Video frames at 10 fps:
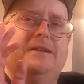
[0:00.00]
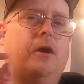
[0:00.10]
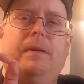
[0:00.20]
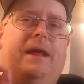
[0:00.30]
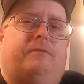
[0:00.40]

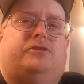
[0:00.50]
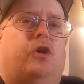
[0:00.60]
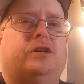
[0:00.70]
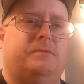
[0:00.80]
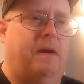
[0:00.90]
nobody ever
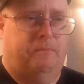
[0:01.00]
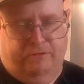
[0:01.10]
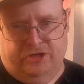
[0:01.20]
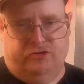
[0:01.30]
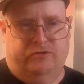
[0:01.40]
talks about
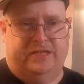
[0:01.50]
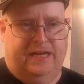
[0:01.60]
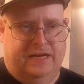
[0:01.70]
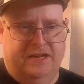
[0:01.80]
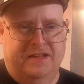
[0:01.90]
British
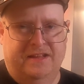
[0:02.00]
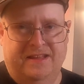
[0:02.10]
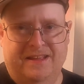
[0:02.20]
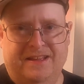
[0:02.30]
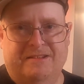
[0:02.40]
cuisine
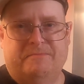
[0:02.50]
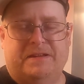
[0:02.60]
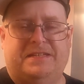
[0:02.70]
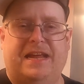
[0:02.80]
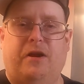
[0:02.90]

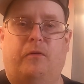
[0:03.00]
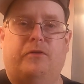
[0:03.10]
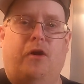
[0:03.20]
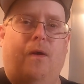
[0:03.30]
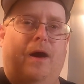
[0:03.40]
because they
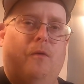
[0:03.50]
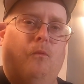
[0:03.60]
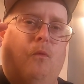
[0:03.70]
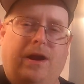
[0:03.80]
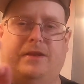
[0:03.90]
don't know
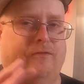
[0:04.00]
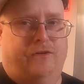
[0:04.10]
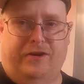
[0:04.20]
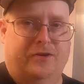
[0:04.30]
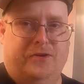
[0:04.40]
what the
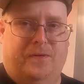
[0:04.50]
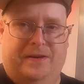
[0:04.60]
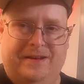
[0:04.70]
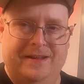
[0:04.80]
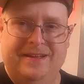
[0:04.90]
fuck they're
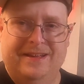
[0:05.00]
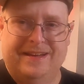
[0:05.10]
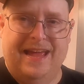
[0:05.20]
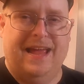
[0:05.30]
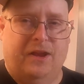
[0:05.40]
doing.
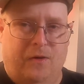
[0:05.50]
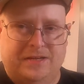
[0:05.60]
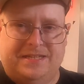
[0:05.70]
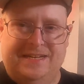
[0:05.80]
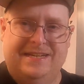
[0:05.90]
They get
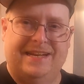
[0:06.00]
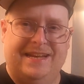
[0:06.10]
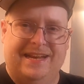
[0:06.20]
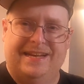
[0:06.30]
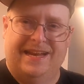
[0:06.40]
lost in the,
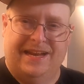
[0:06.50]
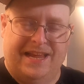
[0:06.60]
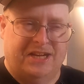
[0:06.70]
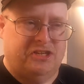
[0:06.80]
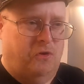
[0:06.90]
in, in the
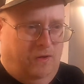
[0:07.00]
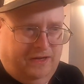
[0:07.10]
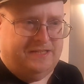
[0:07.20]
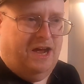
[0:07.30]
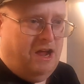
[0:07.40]
kitchen all
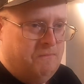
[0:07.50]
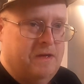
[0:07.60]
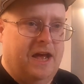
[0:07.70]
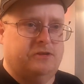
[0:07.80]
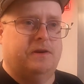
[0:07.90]
the time.
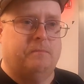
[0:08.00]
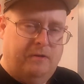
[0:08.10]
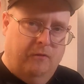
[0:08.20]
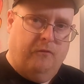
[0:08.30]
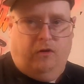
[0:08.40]
That's why they
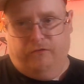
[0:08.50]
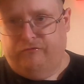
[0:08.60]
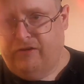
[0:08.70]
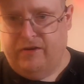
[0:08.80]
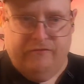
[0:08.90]
bring over all the
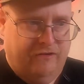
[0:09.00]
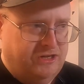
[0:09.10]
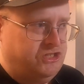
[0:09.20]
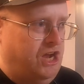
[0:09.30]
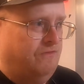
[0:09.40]
friggin'
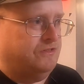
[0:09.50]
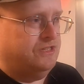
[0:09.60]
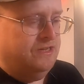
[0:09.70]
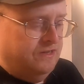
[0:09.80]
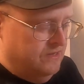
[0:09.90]
French
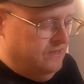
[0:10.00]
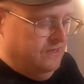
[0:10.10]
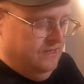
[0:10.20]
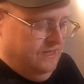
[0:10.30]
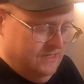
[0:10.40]
chefs.
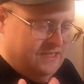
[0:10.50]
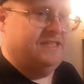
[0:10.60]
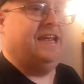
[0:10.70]
This is